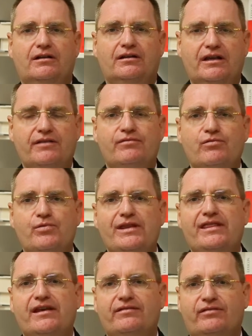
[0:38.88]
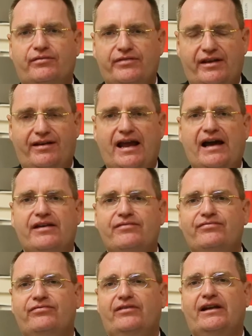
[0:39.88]
give a witness of their
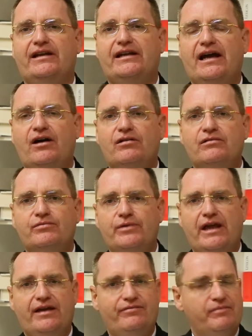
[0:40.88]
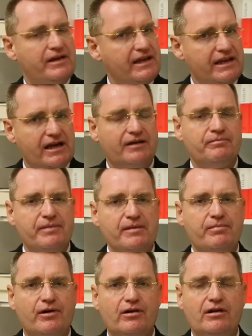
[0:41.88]
life. And now we have many young
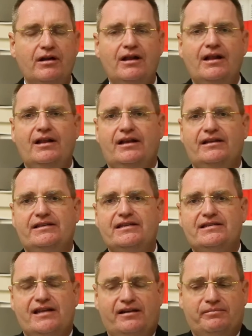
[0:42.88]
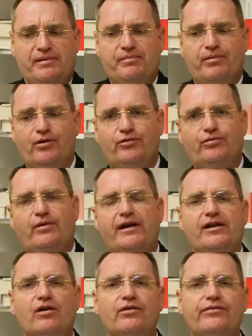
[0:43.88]
people, and these young people
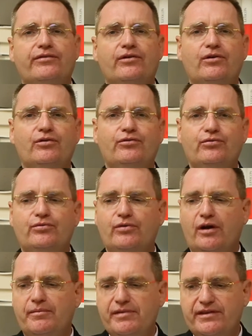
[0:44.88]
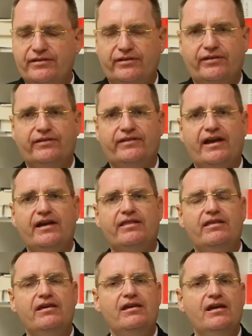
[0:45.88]
try also to be in the
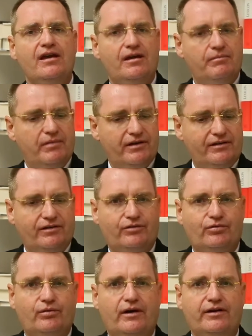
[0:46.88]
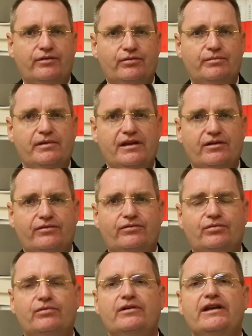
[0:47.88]
society, but try to be a
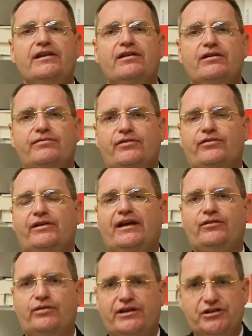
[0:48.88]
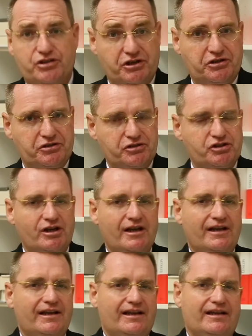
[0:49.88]
strong leader for the Catholic Church.
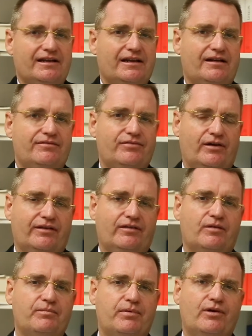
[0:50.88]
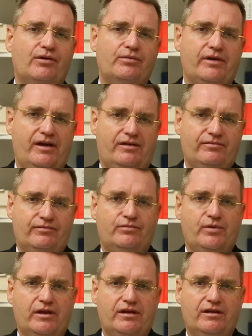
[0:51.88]
And for example, we
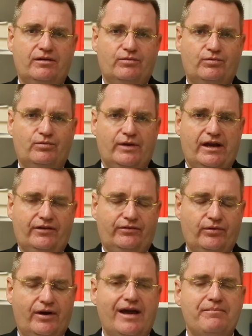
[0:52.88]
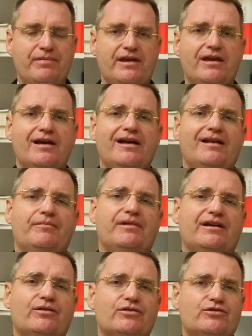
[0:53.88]
are so happy
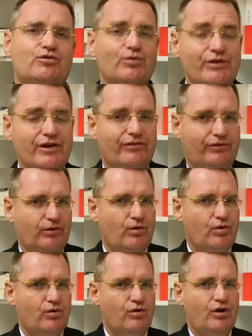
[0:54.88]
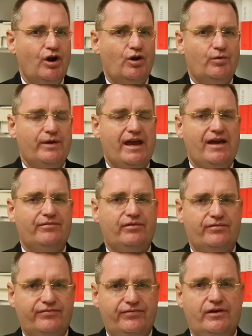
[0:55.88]
because 2 years ago we have the
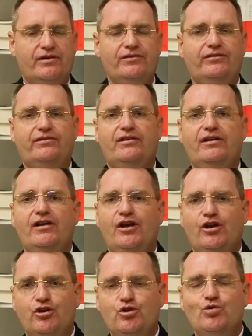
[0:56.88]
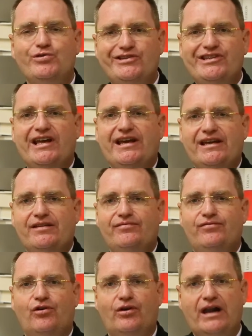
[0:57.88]
first Youth Day
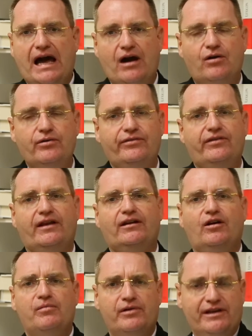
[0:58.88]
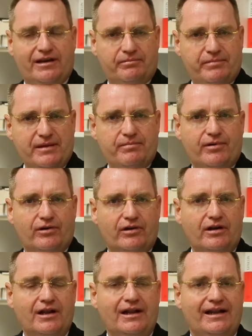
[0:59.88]
for Laos and Cambodian people,
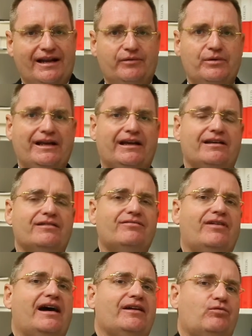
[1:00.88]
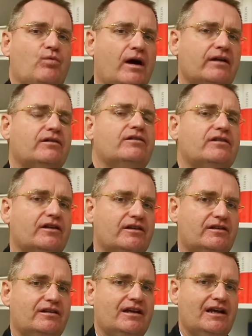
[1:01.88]
and we can invite
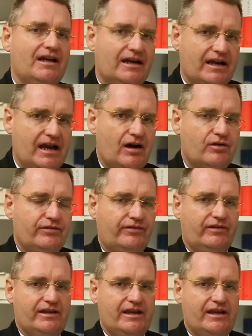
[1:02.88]
100 Laos